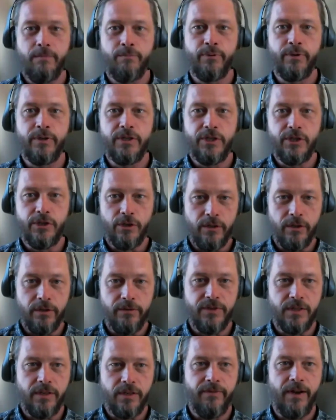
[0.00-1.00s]
that
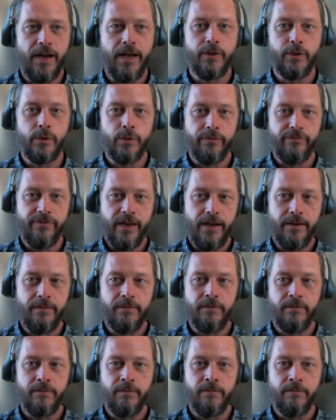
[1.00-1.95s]
preserves the value of that